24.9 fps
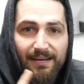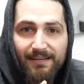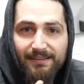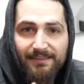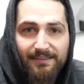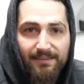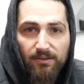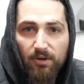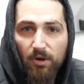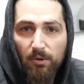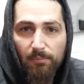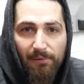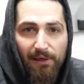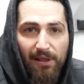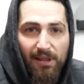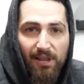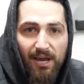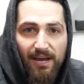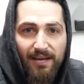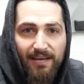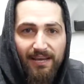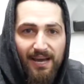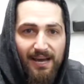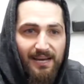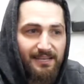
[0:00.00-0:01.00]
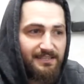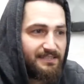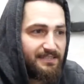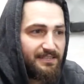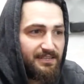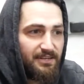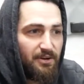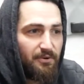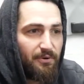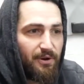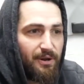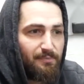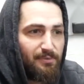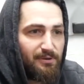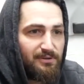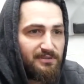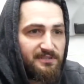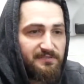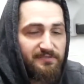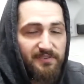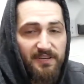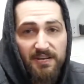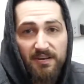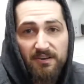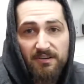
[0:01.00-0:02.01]
Hit the little bell icon so you know when I post
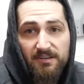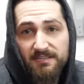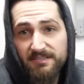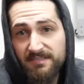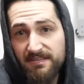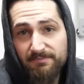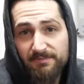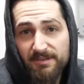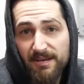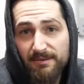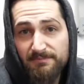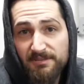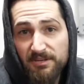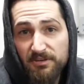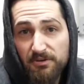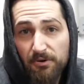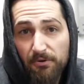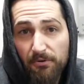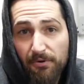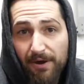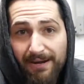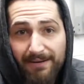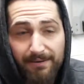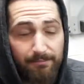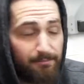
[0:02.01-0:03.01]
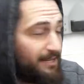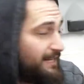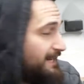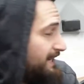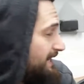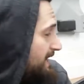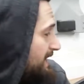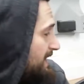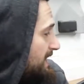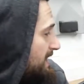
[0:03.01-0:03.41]
a video, because sometimes I do it randomly.